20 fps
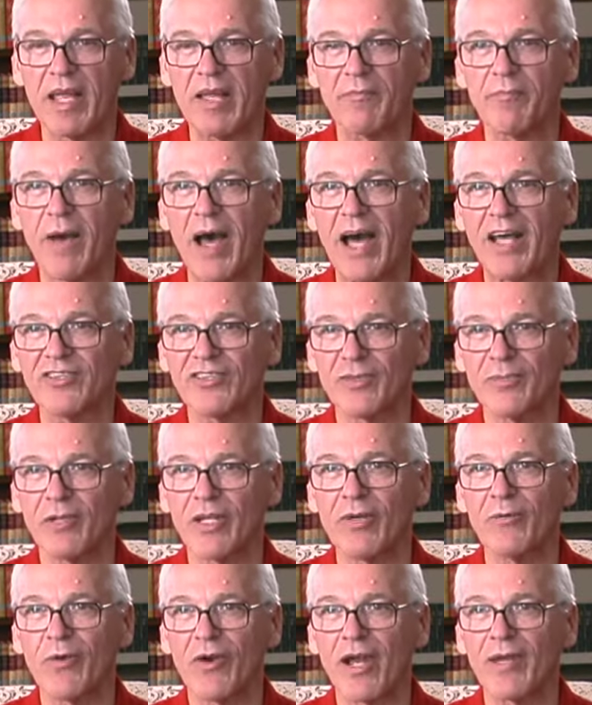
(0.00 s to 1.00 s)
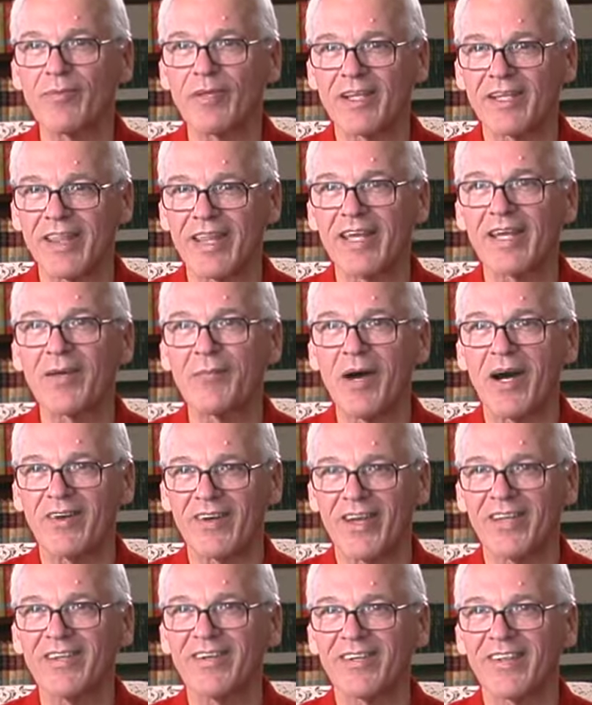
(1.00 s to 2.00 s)
possibly we're able to think
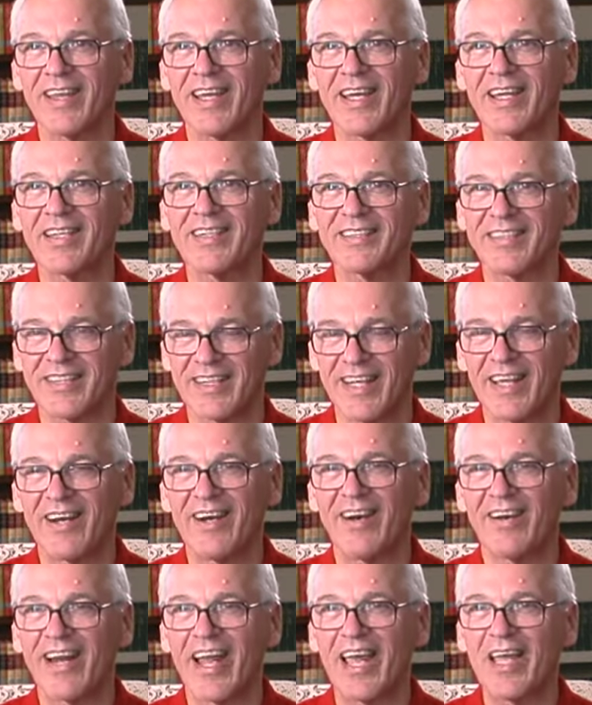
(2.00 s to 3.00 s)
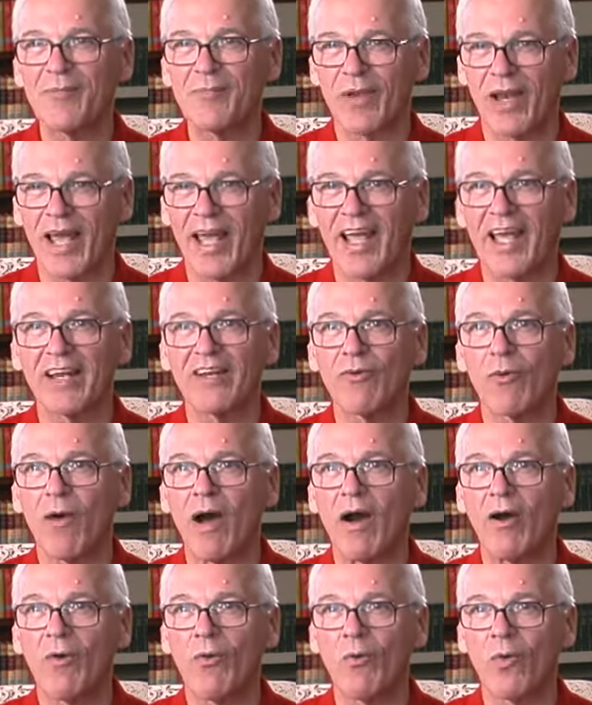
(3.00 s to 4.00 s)
about other things and get our day planned
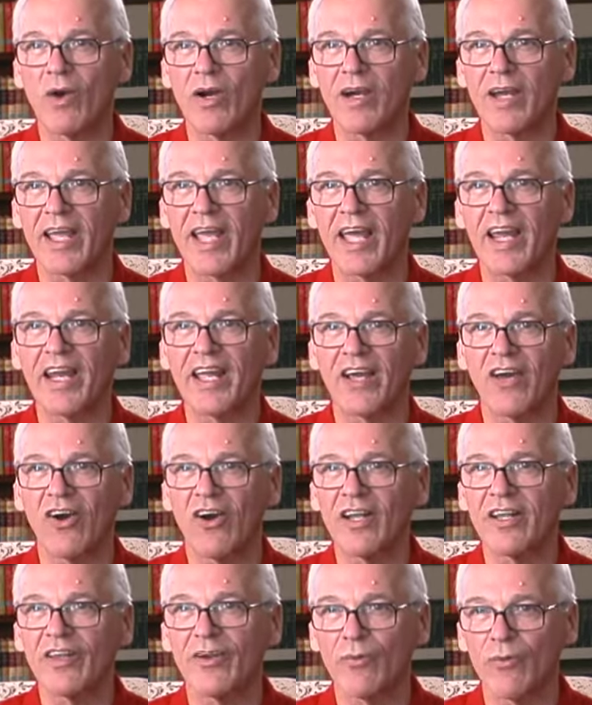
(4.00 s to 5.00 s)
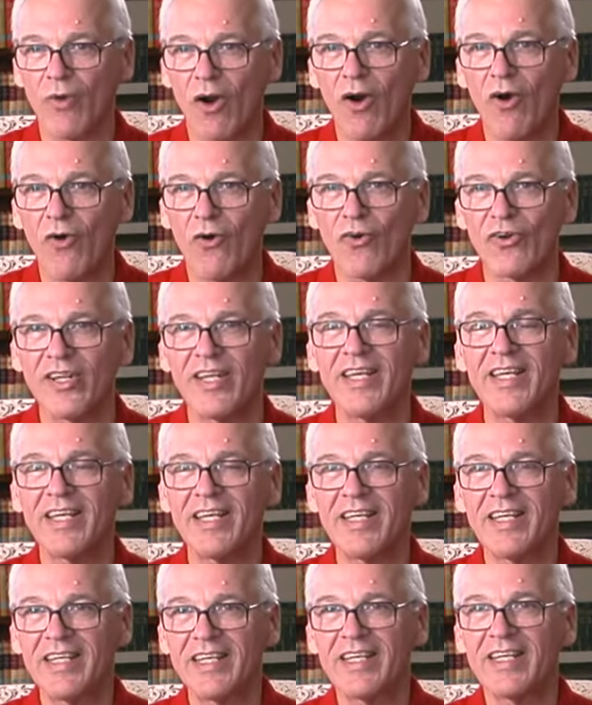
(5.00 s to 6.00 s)
while we're getting on the road
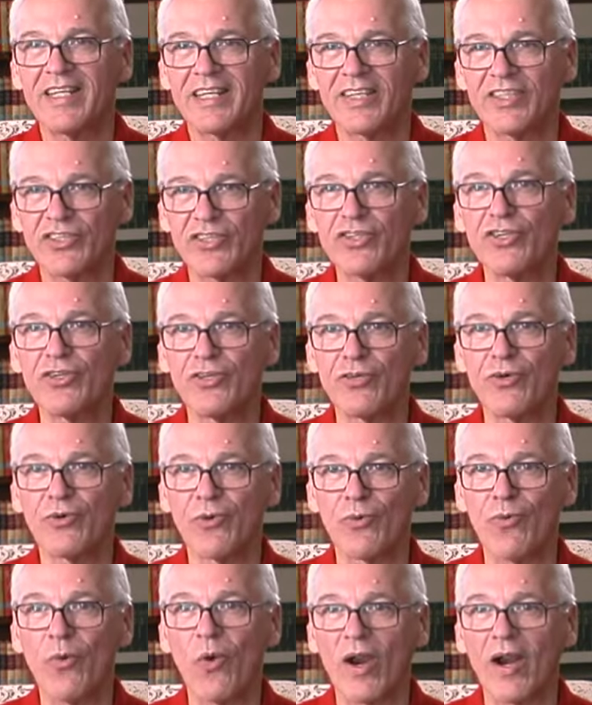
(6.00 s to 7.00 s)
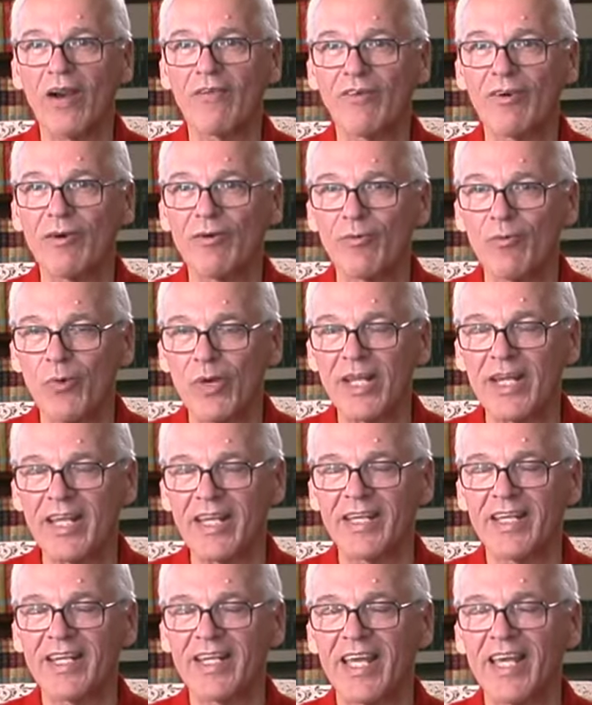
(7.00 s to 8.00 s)
to wherever we
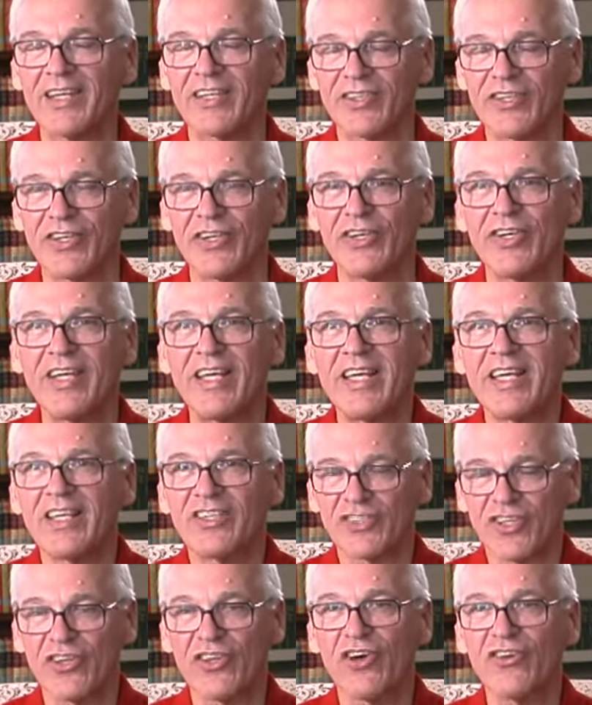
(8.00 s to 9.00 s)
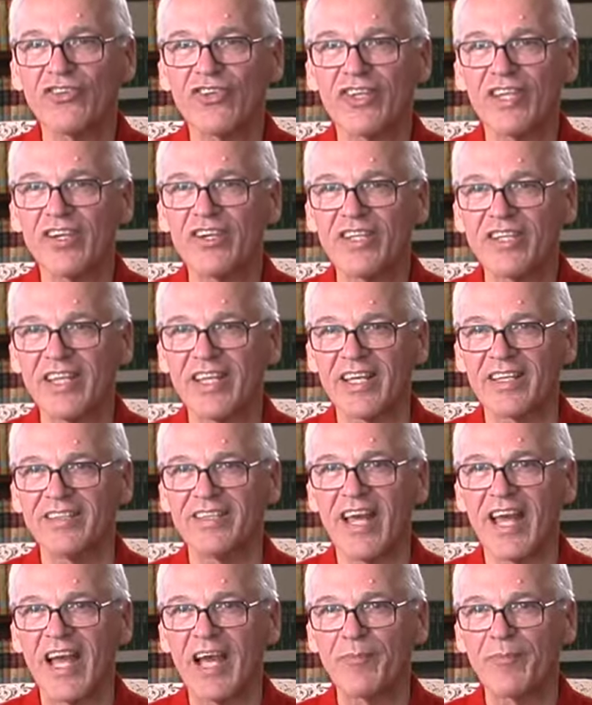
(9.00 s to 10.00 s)
need to get to. So those are the good things
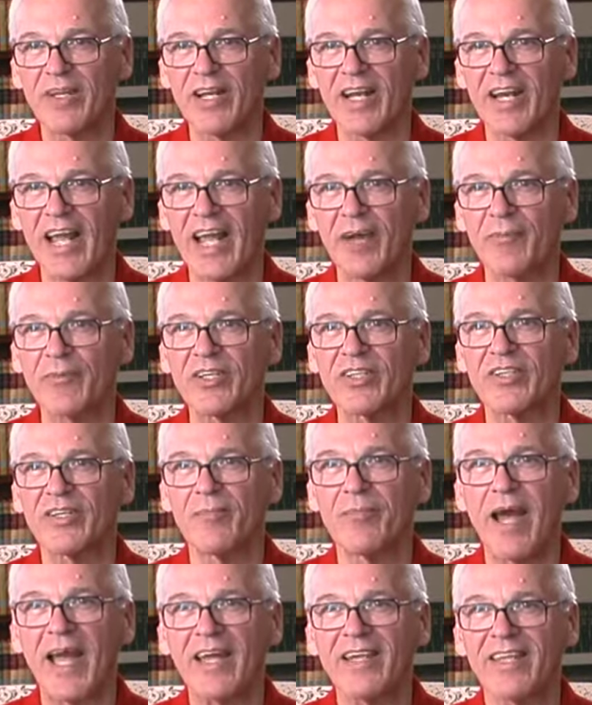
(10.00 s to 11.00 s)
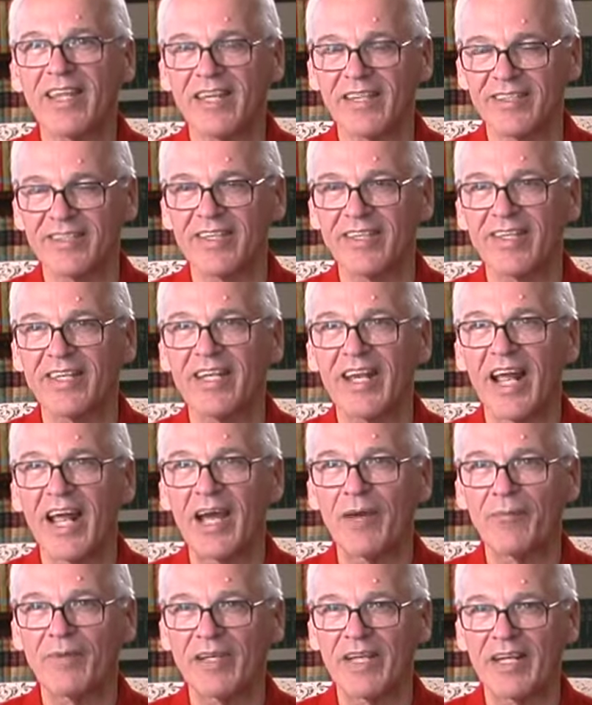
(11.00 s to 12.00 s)
that happen in habits. The bad things that can
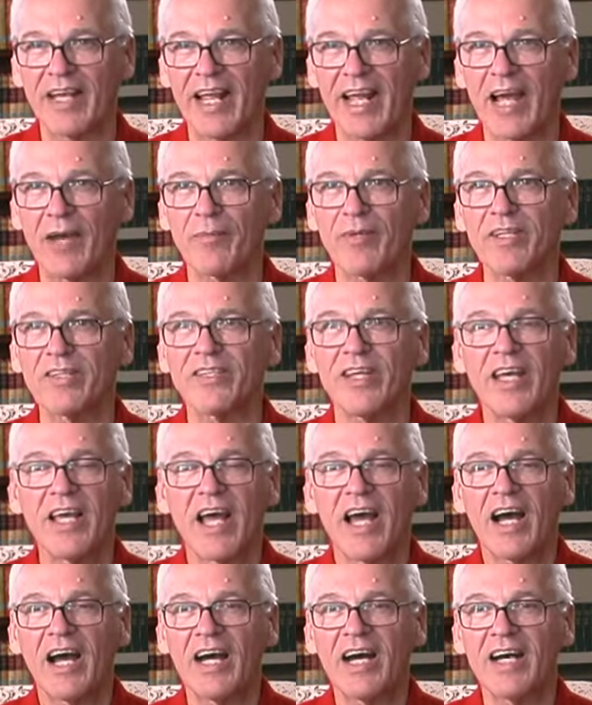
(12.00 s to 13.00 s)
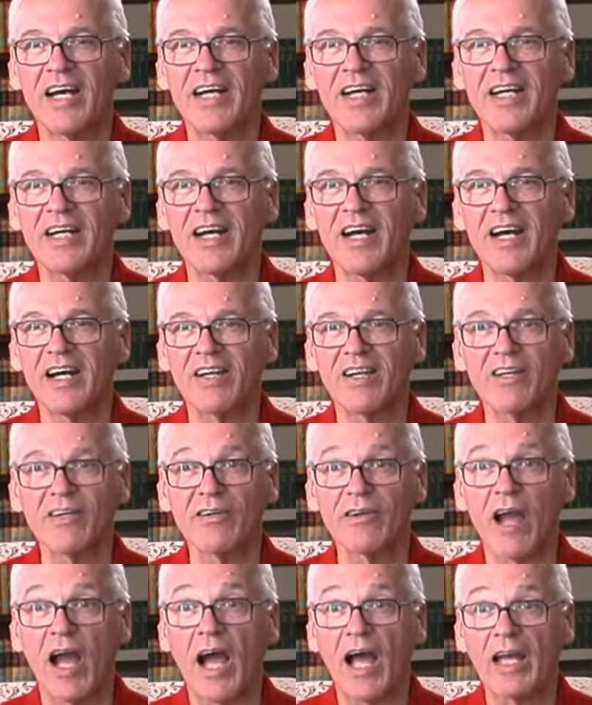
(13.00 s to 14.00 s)
happen in habits
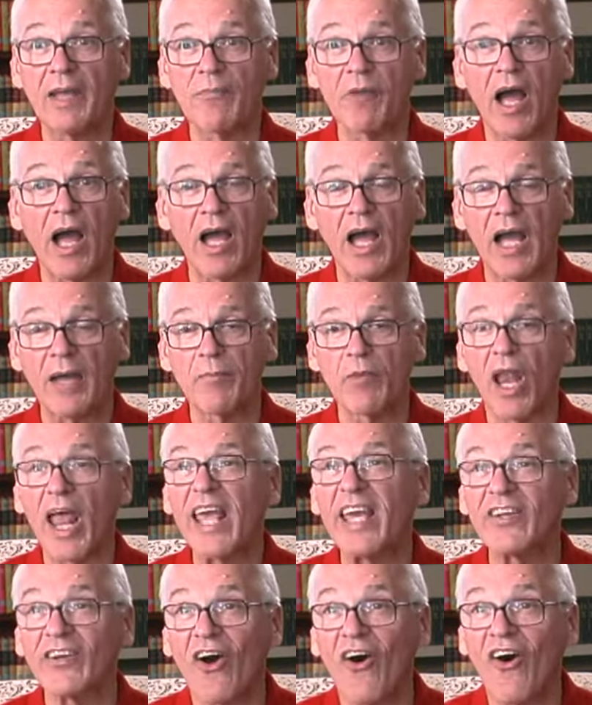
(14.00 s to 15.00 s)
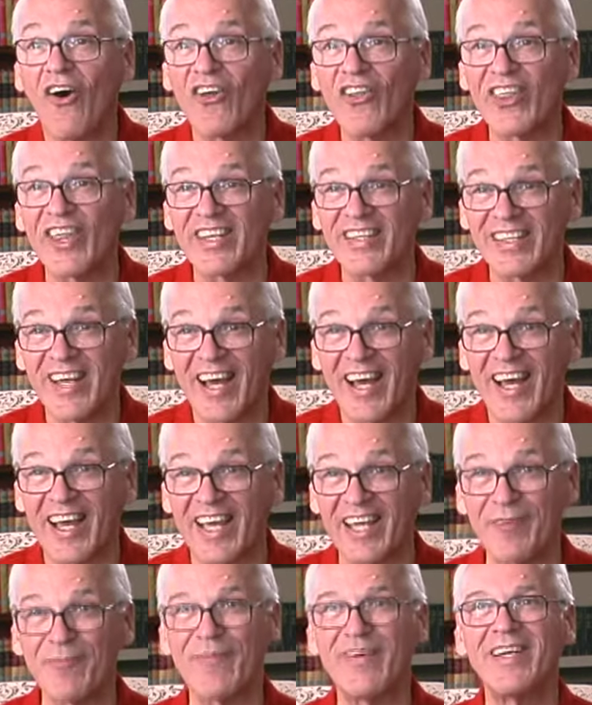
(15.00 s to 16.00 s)
are I'm late all the
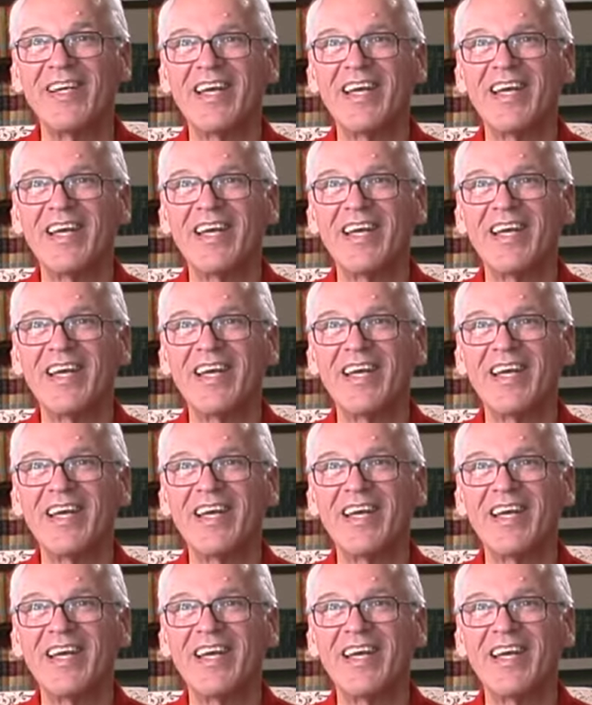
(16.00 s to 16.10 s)
time.